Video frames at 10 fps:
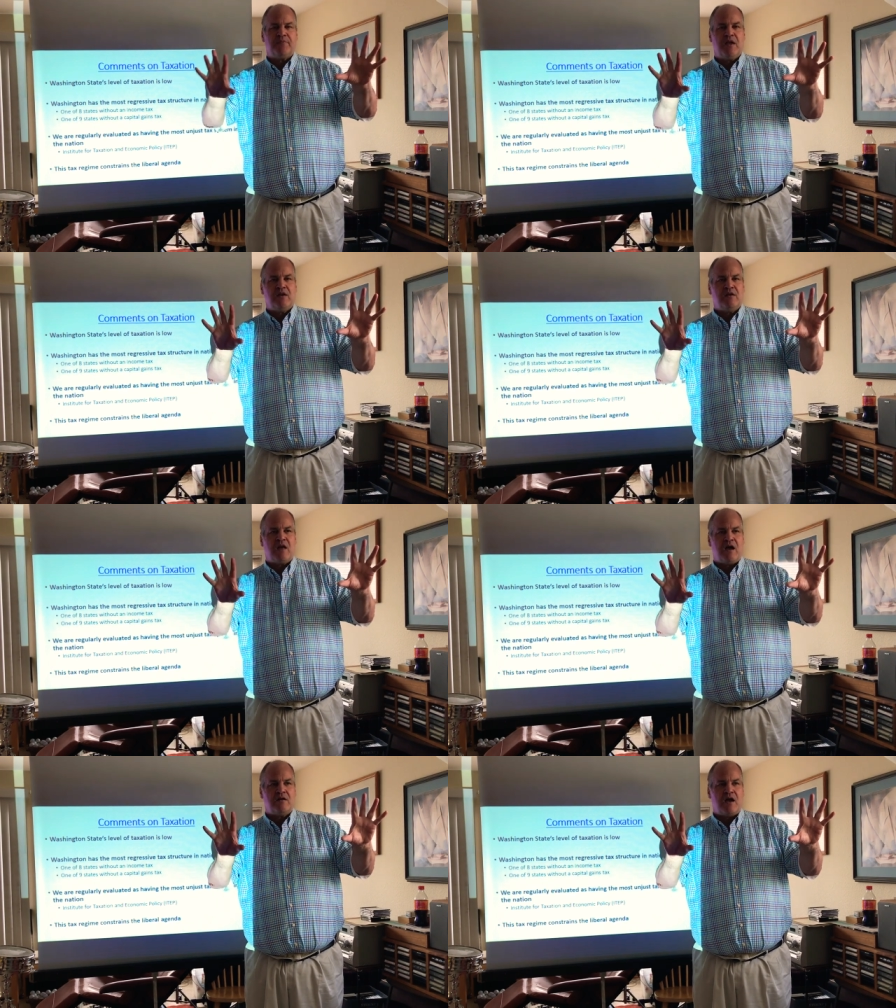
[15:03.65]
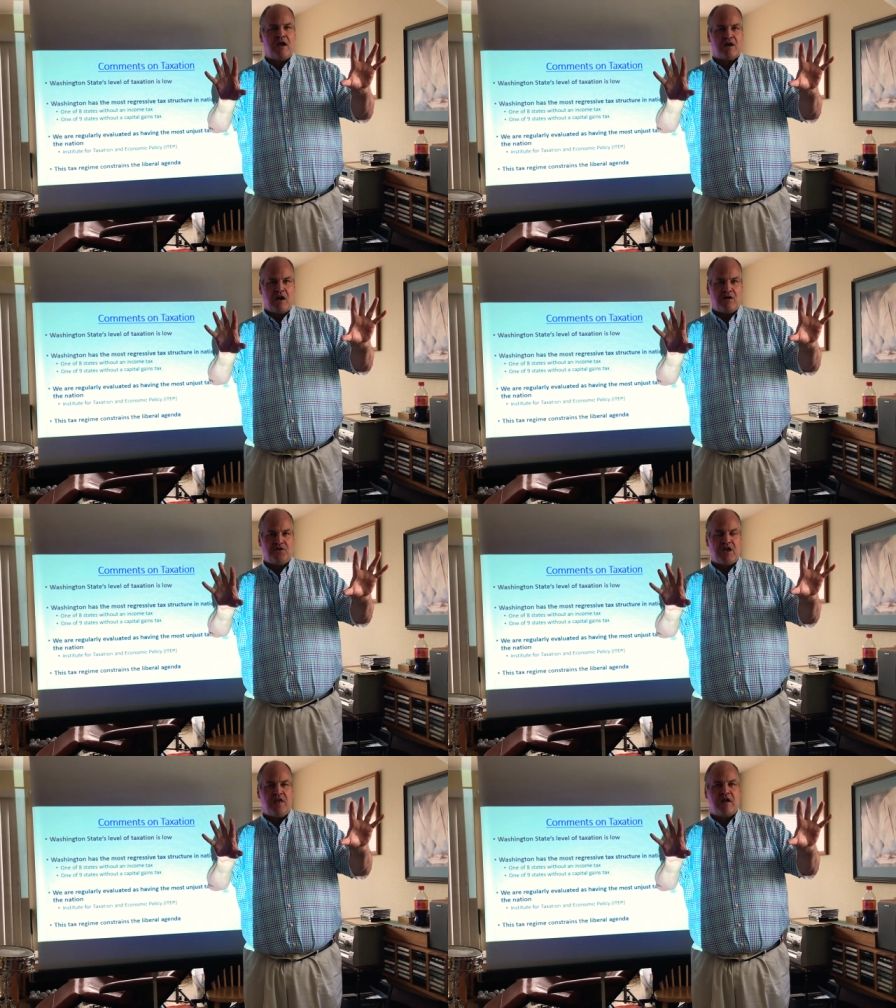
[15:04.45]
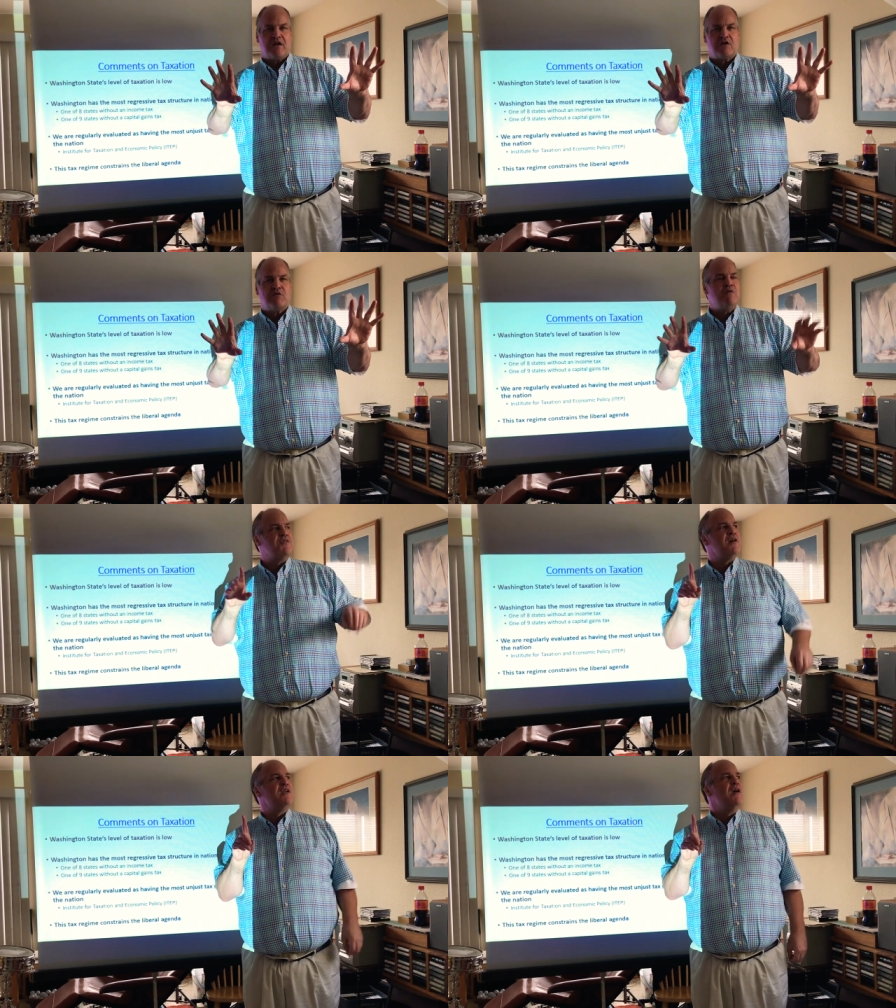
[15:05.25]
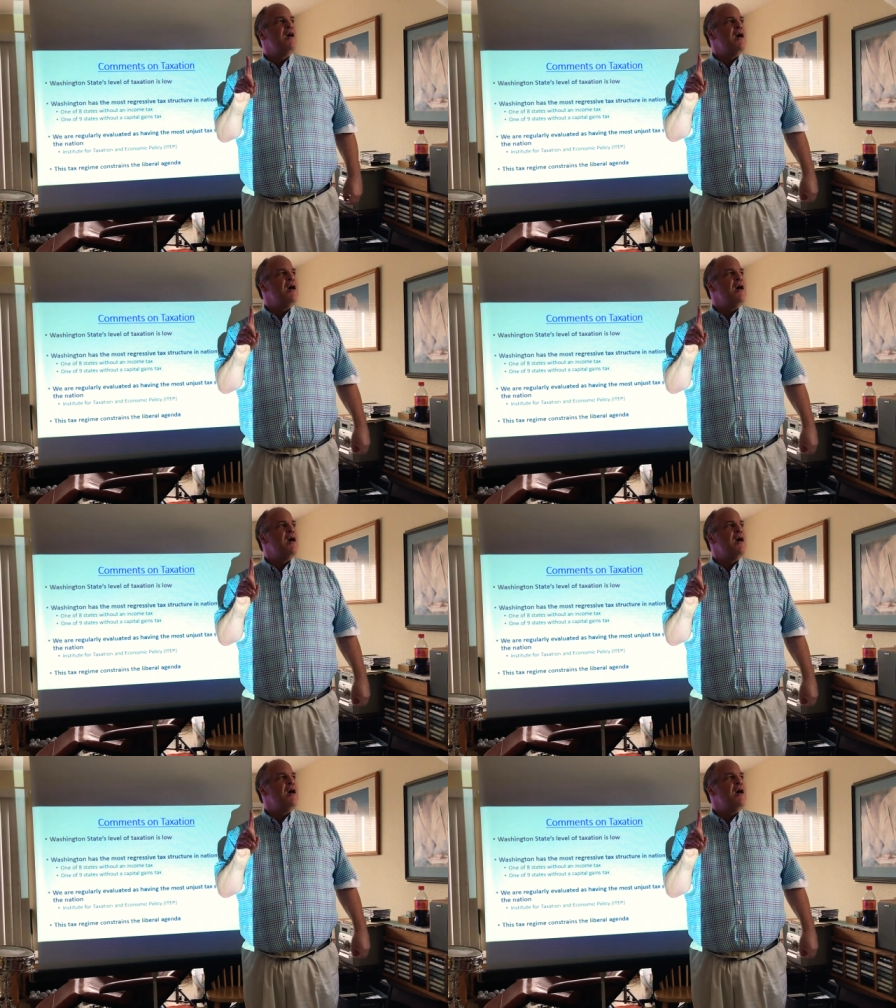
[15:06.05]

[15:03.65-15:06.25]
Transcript: And I understand that and agree with it.